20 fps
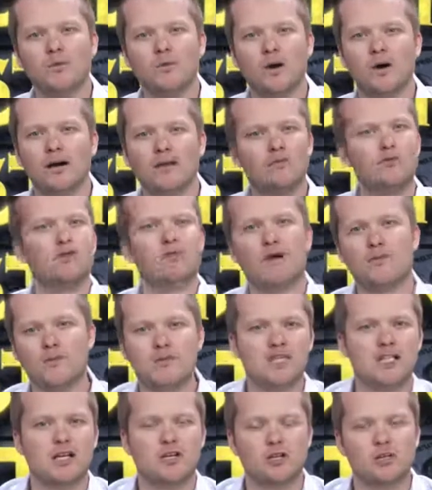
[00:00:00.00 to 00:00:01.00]
Well, if you've ever
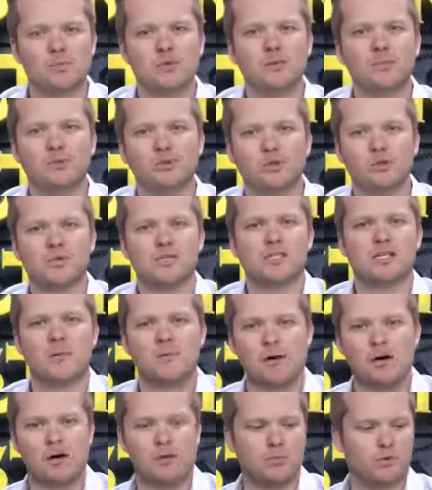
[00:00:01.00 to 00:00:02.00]
sent your people to a
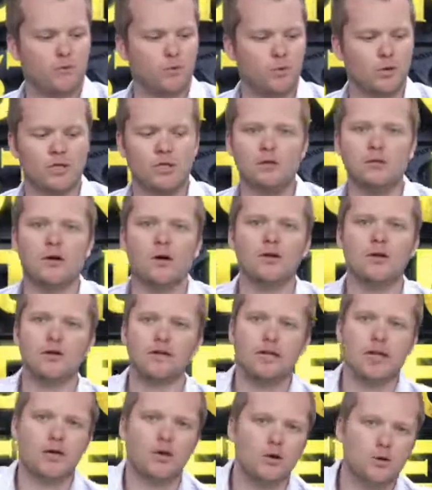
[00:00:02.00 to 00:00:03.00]
seminar before, you know
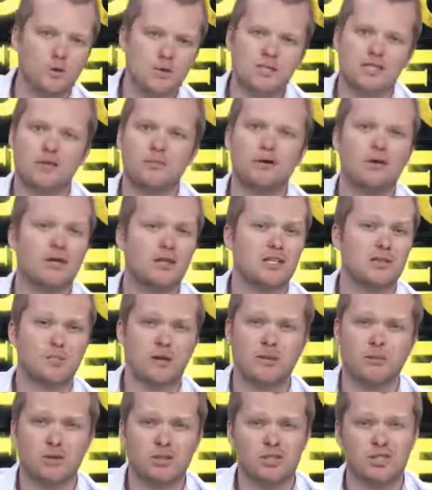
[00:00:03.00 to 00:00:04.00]
that they go to a seminar, they
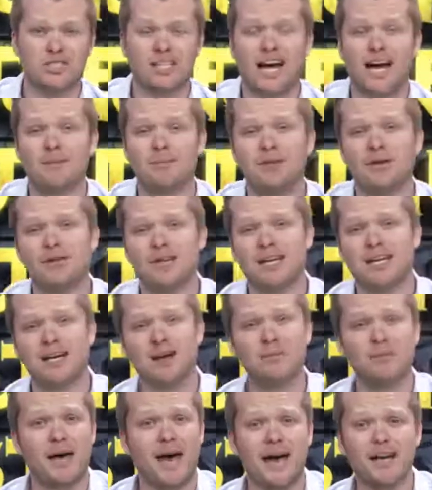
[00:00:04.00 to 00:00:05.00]
spend a bunch of time there, they
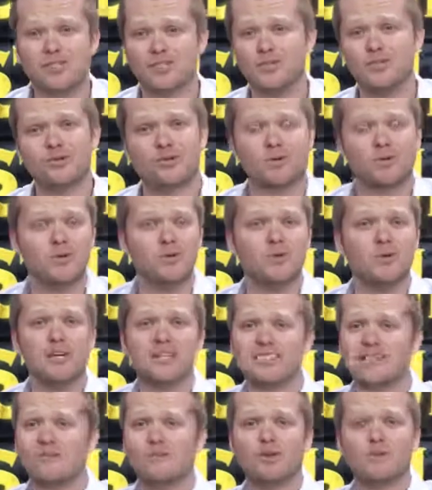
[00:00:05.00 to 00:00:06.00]
come back two, three
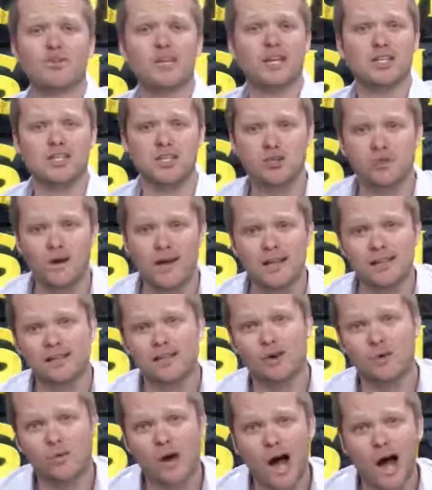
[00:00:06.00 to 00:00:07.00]
weeks, everything's great,
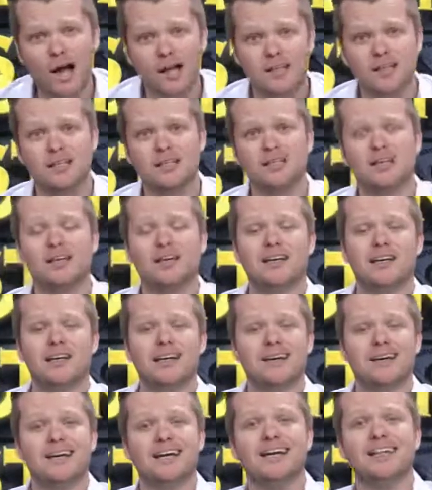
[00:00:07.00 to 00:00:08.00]
they're rocking,
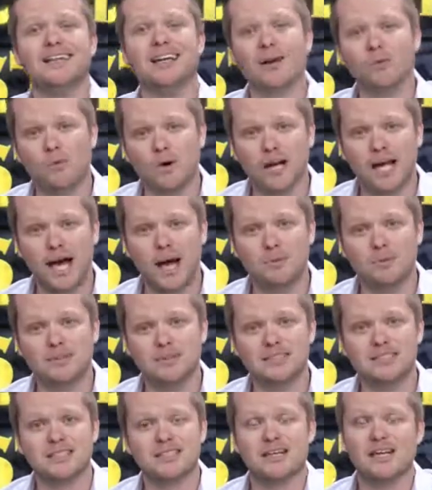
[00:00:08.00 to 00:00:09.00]
and then what
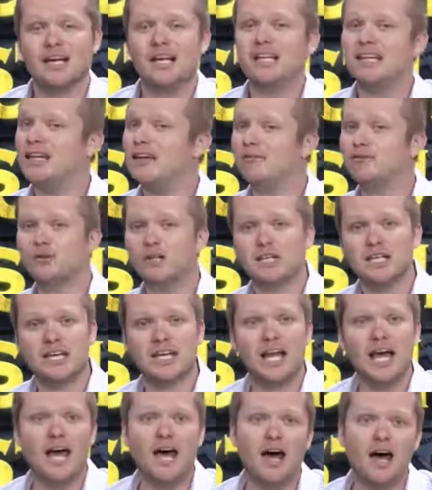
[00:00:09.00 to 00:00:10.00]
happens? They
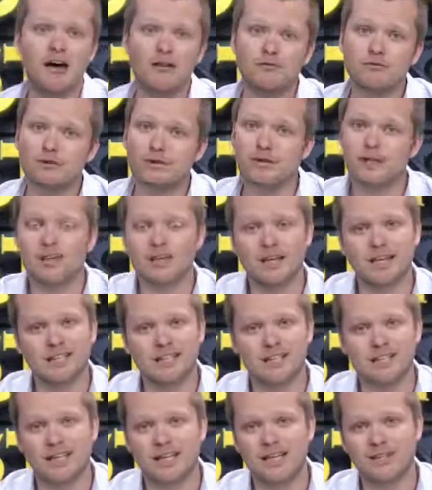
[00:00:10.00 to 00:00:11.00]
forget everything
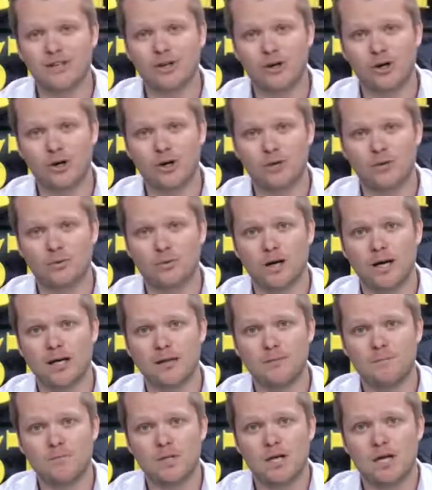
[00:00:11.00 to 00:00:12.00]
that they learned,
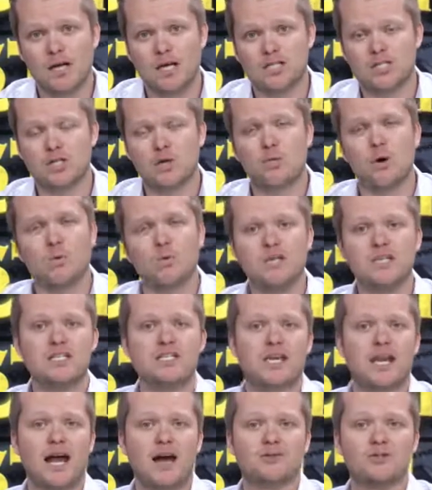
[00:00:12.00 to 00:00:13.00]
right? And so, what we
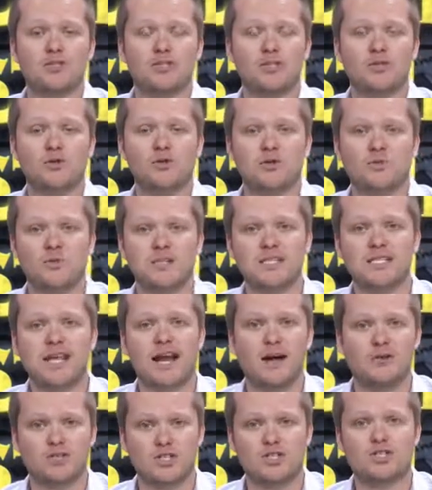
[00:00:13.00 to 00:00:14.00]
set out to do is we set
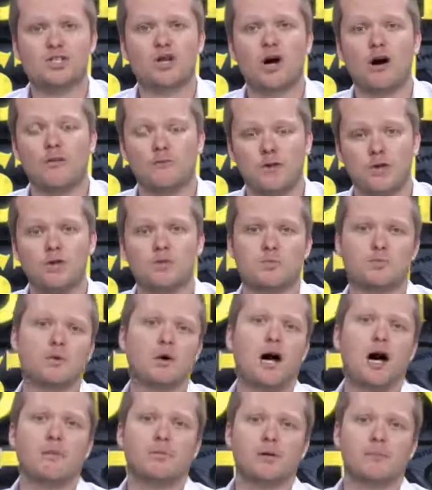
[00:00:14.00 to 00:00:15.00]
out to solve those
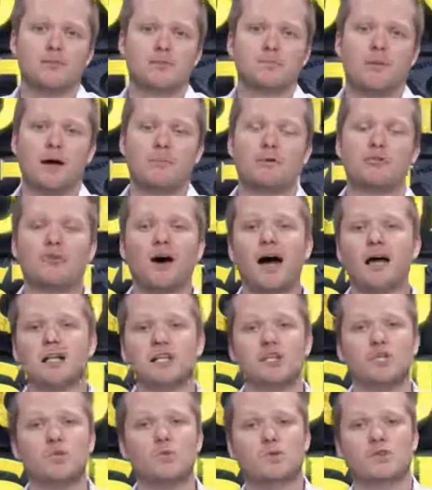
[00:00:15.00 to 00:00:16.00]
problems by
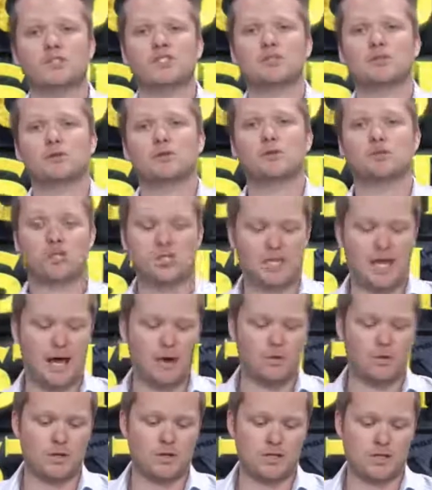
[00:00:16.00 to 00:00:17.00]
providing you with a solution
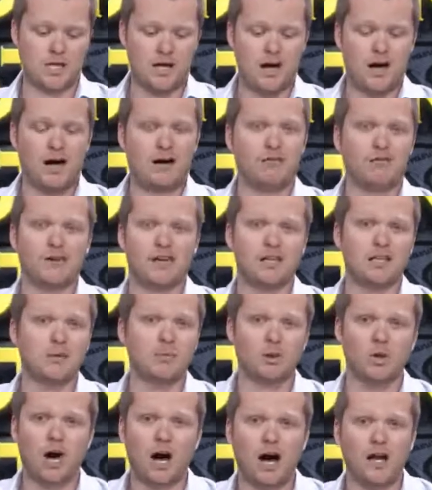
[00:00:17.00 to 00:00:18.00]
that was
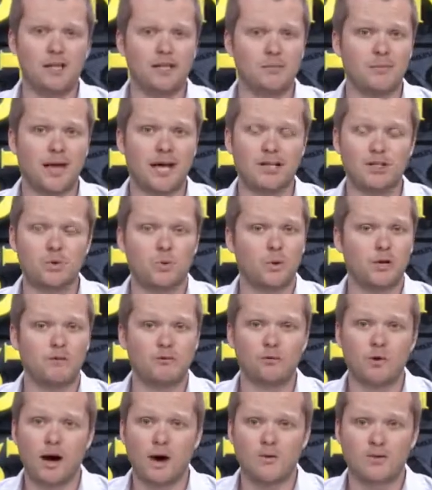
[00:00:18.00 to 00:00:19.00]
available on demand
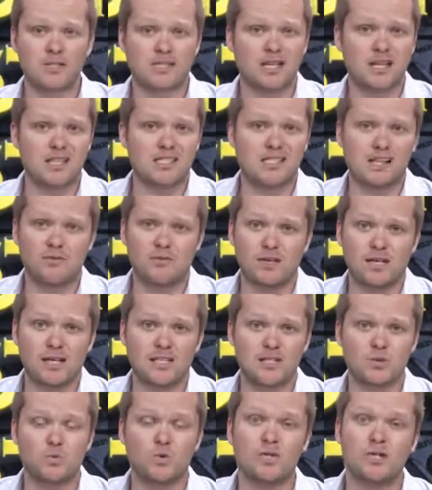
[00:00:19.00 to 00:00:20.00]
24 hours a day, seven
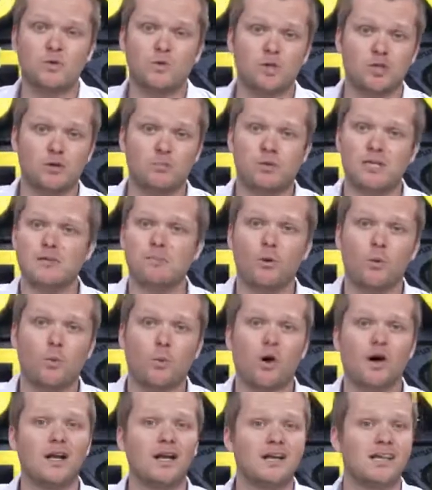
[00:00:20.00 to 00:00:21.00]
days a week when your people
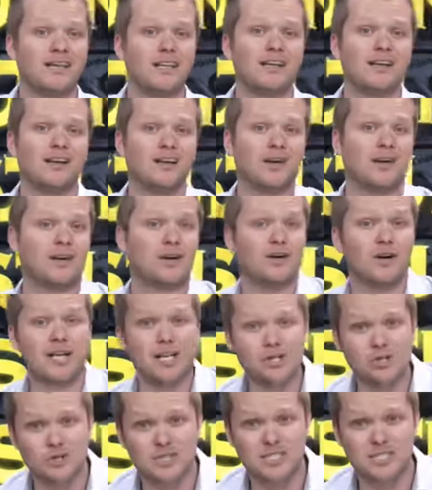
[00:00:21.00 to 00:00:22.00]
want it, need it, and are
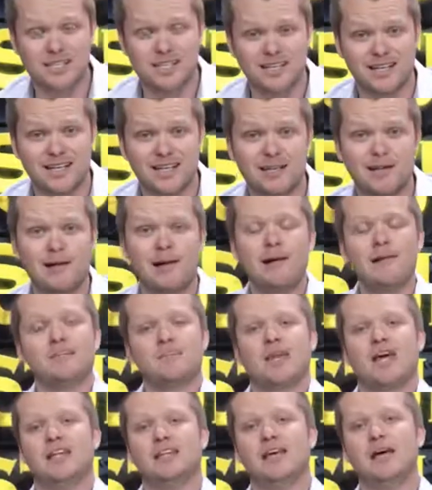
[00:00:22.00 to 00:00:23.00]
interested in it
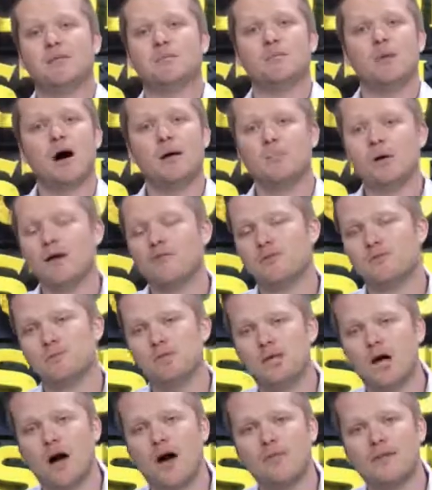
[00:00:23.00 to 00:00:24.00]
and then above and
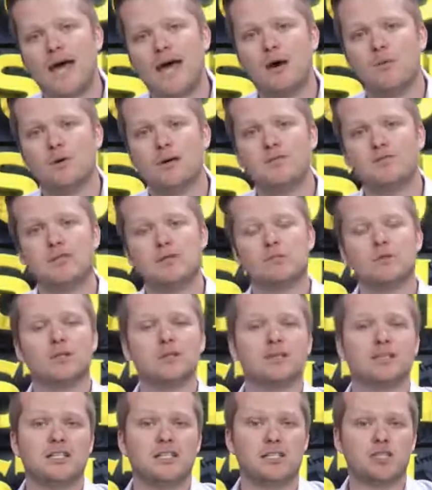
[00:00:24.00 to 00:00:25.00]
beyond that, we have the
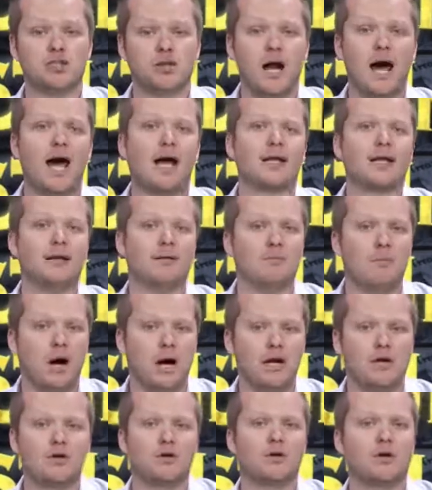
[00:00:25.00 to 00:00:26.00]
ability to track and
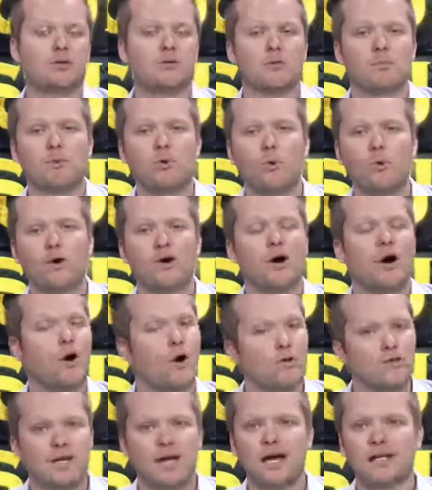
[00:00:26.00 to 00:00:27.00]
monitor and report
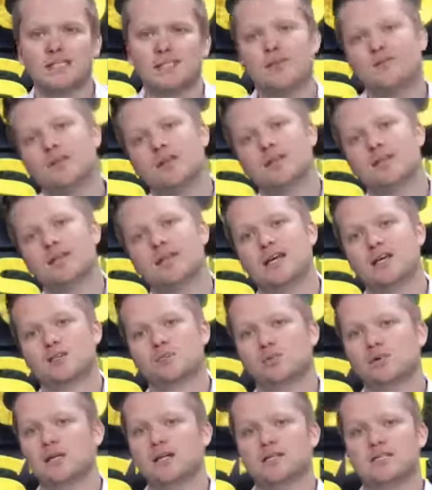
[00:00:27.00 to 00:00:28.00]
all the activity that takes
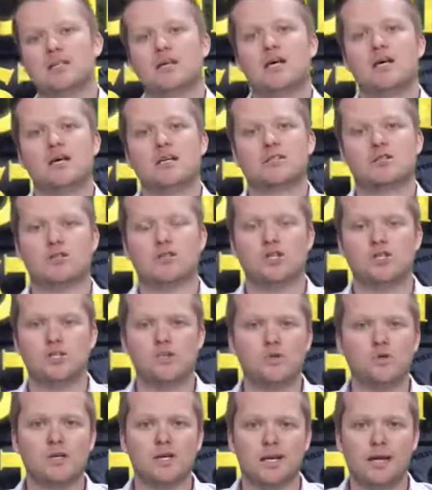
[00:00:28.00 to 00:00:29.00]
place so that
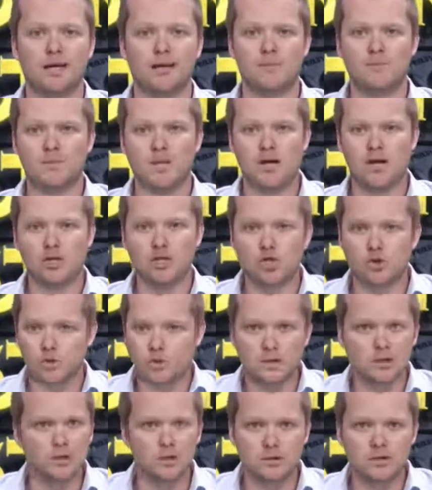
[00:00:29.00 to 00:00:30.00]
you can
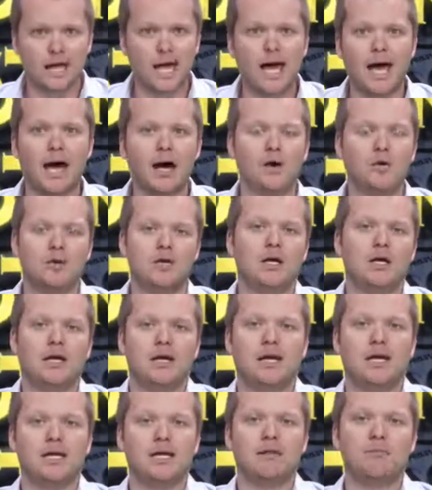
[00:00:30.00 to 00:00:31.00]
drill down
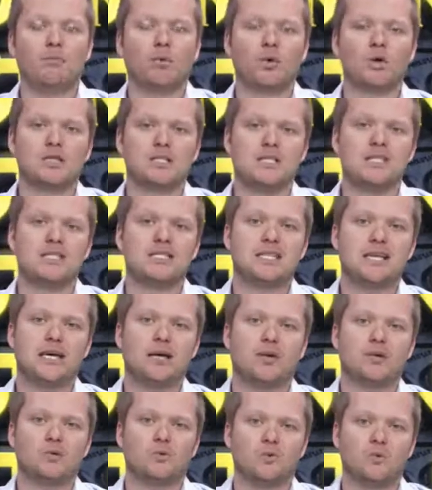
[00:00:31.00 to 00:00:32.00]
and get more
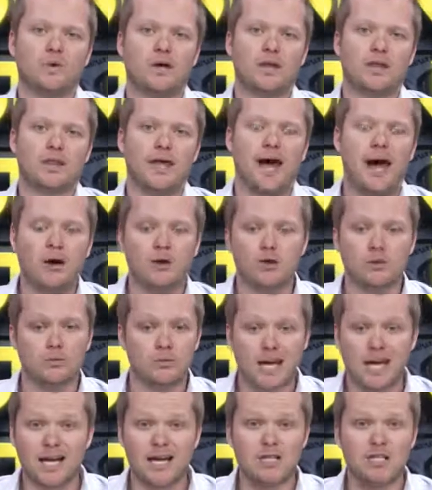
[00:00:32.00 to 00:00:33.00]
detailed with how you're
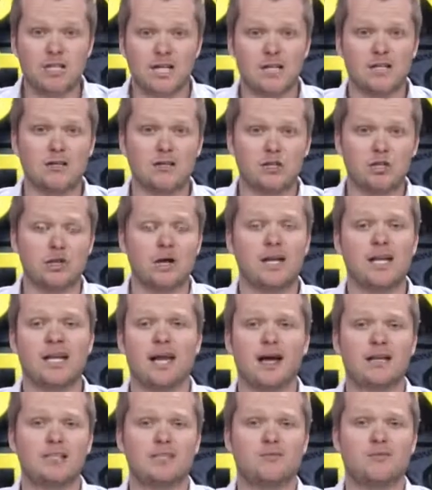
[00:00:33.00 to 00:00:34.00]
managing the training
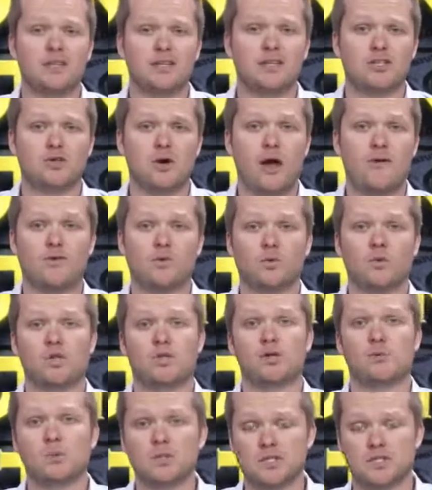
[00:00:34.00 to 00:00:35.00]
activity that you're having
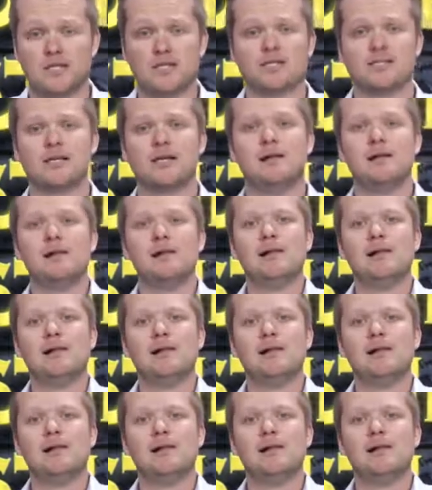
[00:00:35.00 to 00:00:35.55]
within your business.